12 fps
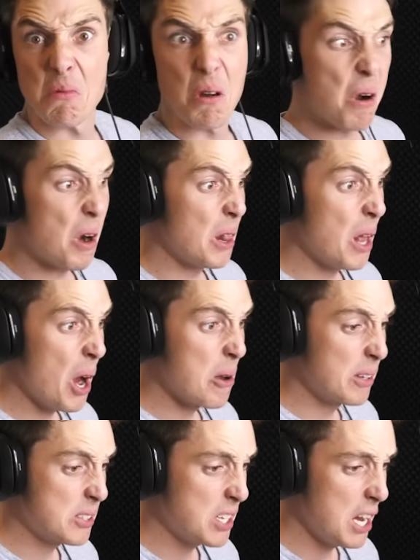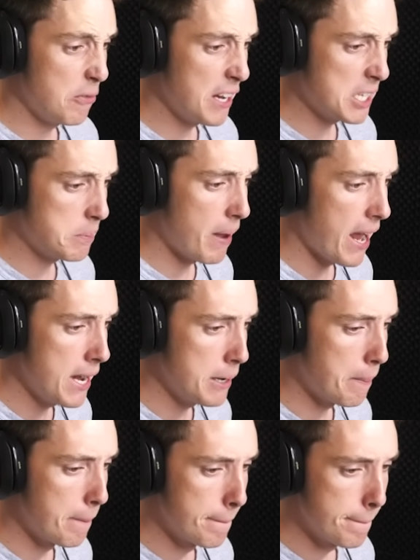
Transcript: Oh, I don't know. Let's see if he gets beheaded.